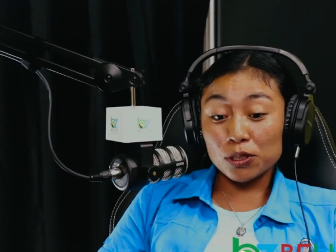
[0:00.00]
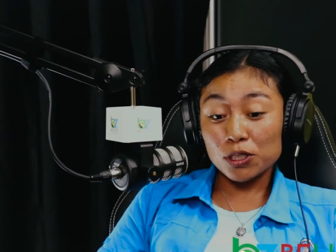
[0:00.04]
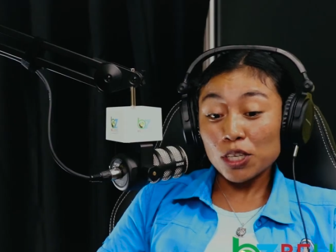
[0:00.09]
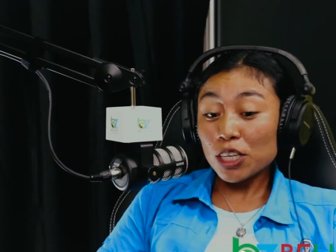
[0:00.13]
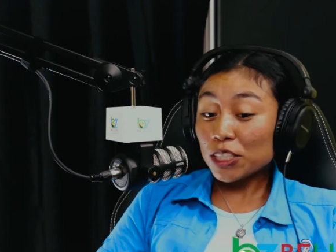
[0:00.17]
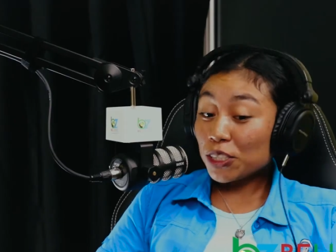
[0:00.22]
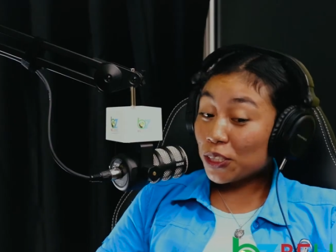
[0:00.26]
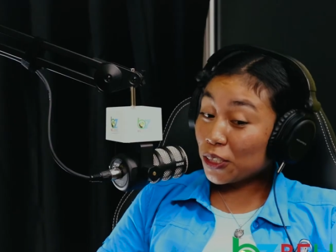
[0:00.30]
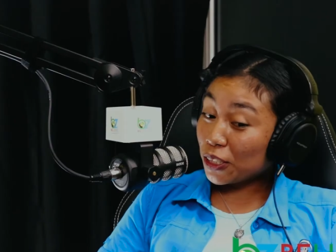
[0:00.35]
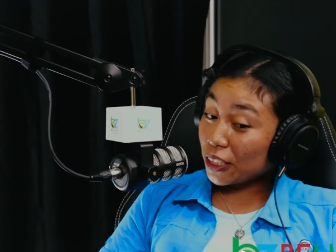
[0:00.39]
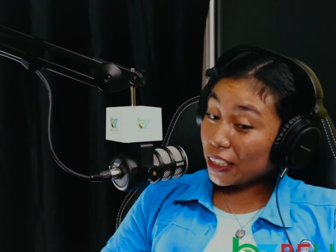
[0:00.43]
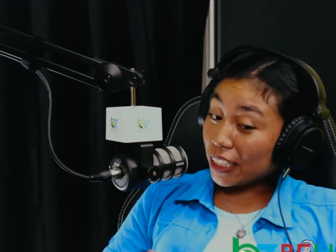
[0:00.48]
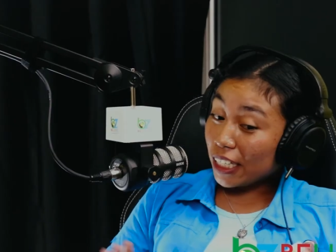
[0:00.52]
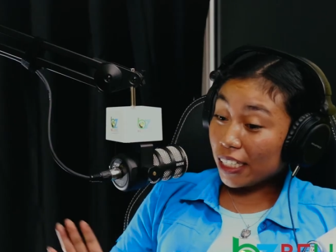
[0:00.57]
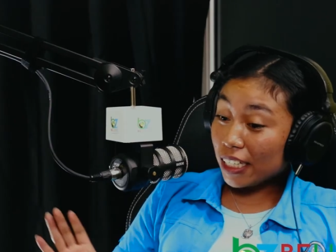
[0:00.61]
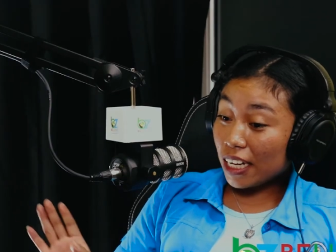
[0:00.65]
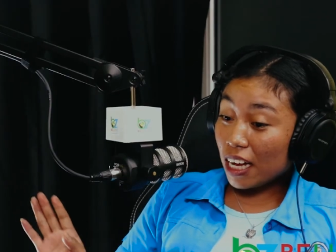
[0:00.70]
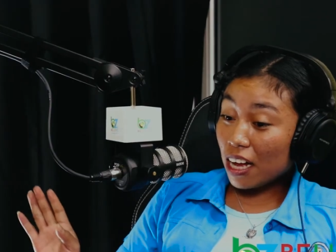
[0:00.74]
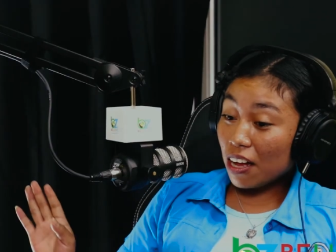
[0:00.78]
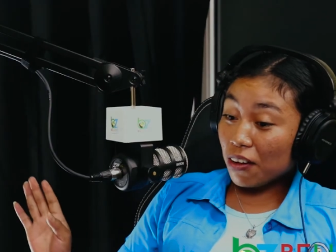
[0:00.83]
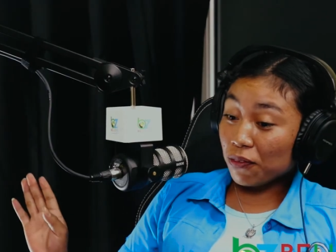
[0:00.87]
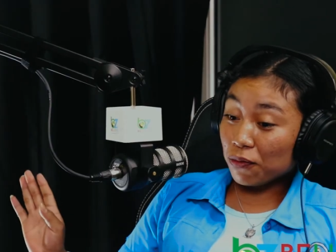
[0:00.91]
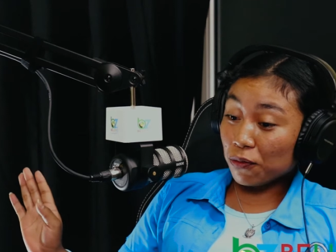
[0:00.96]
just to start
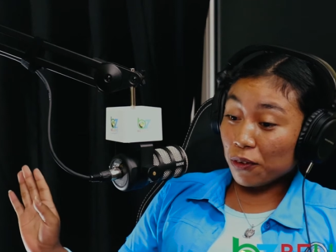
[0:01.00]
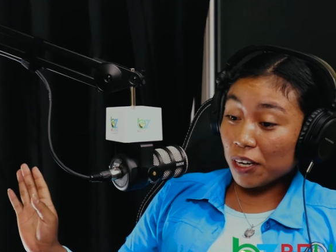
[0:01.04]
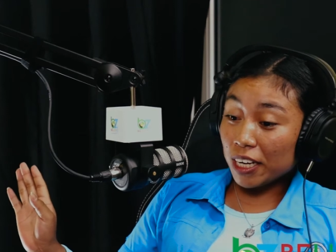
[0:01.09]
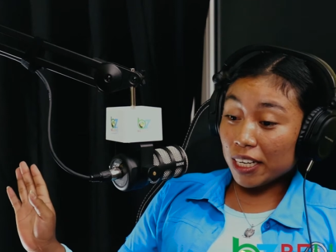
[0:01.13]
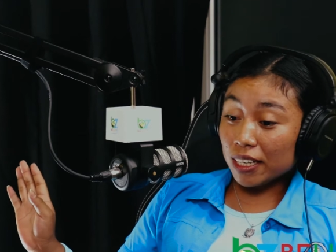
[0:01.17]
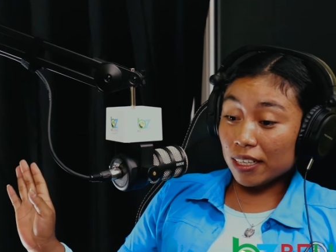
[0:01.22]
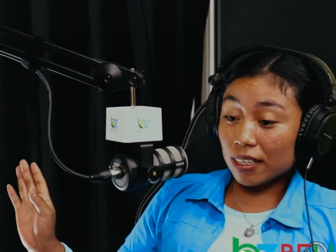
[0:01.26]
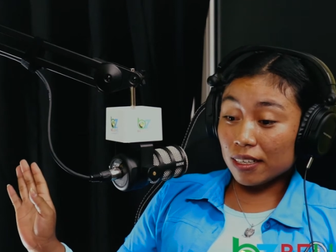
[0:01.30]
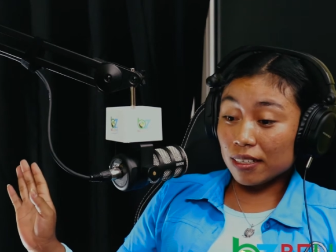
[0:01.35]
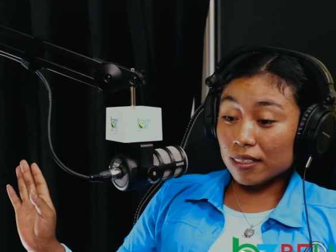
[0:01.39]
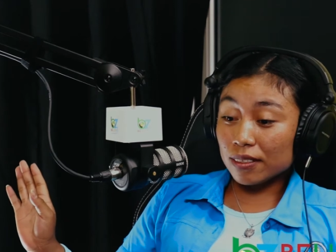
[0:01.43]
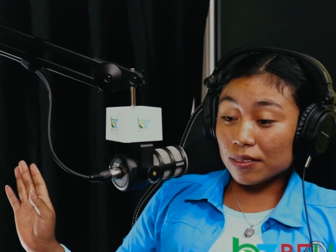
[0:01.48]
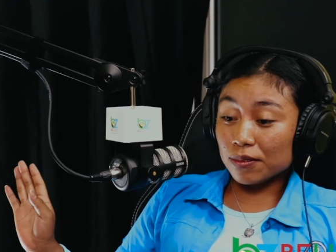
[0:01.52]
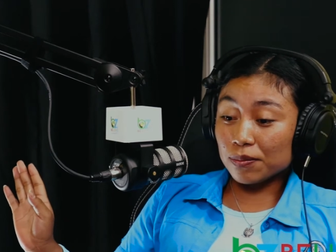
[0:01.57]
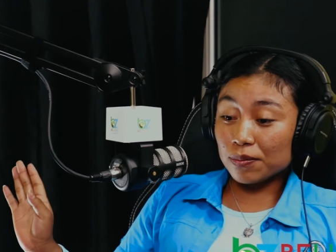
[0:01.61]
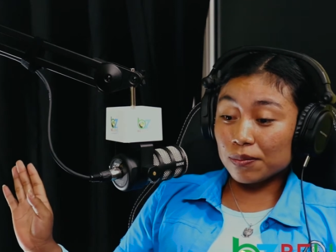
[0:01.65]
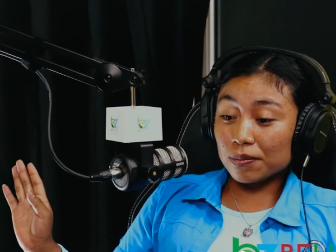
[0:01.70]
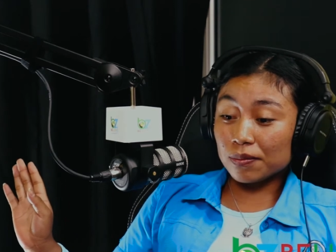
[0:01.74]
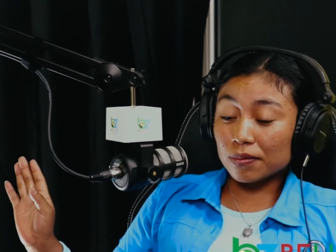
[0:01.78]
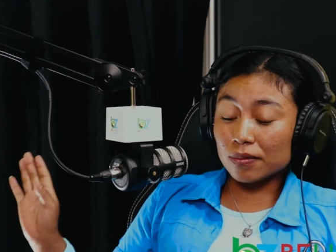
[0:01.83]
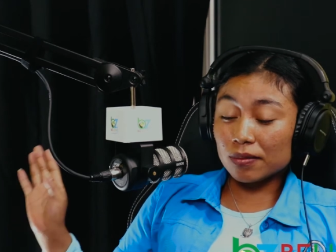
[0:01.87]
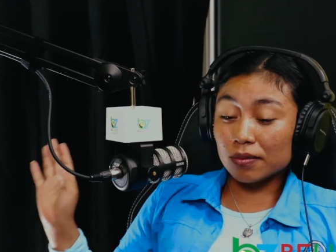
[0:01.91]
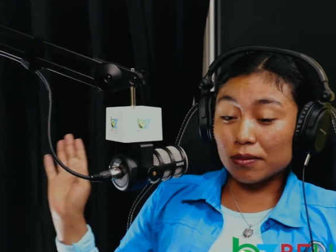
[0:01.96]
off with,
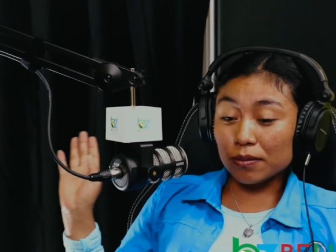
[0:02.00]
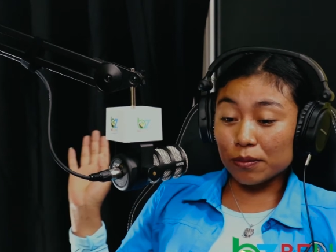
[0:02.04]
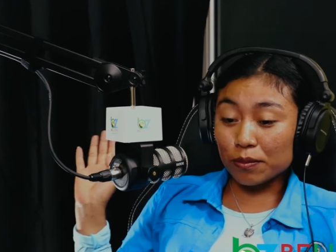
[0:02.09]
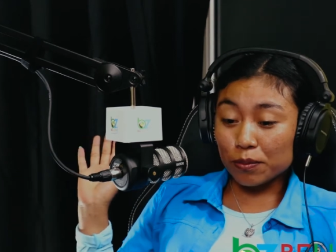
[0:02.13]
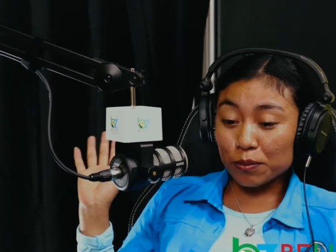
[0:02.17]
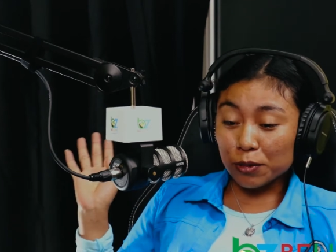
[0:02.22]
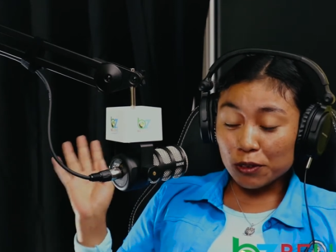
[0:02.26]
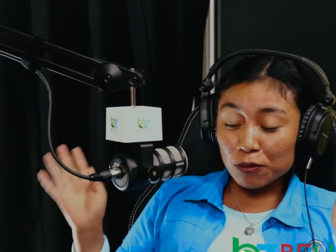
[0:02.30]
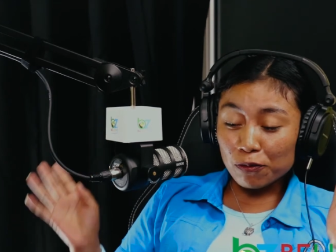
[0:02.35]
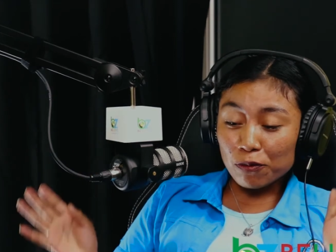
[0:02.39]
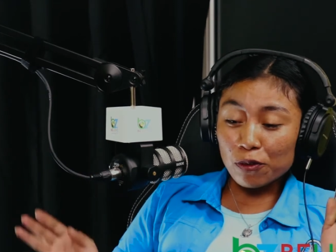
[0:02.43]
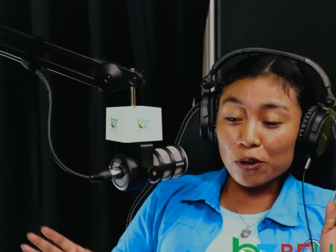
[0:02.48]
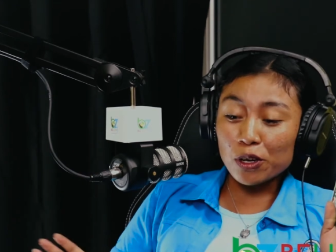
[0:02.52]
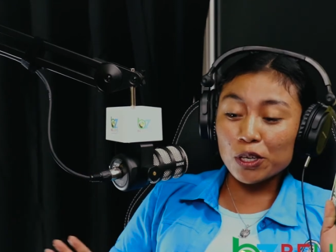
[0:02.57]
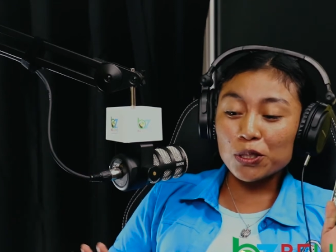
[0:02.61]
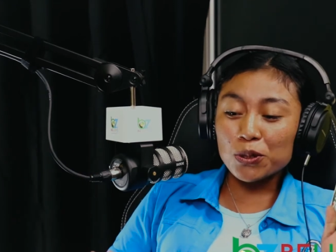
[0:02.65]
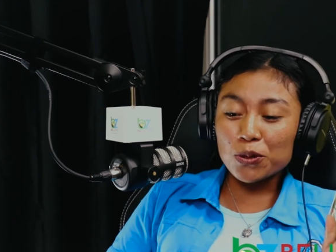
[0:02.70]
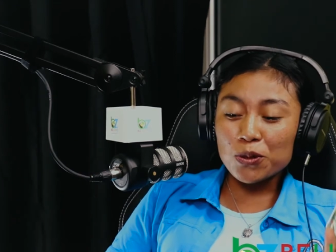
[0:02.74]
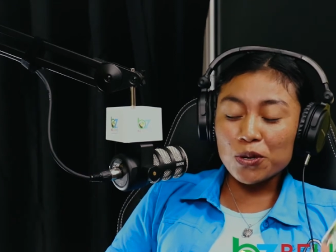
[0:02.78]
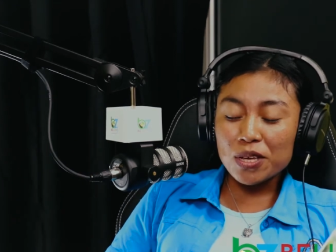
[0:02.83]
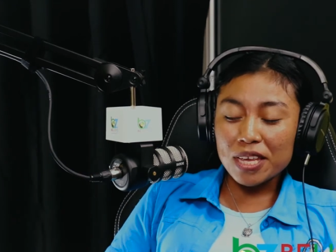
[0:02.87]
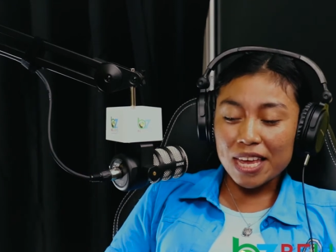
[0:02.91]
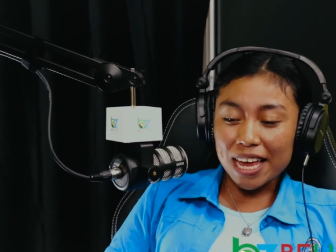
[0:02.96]
before
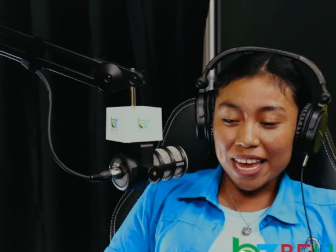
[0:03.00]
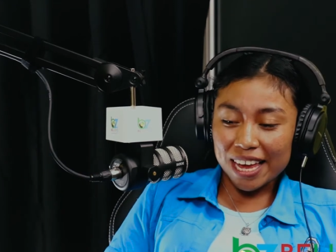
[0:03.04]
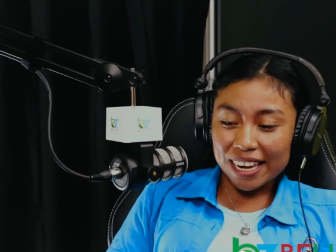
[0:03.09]
doing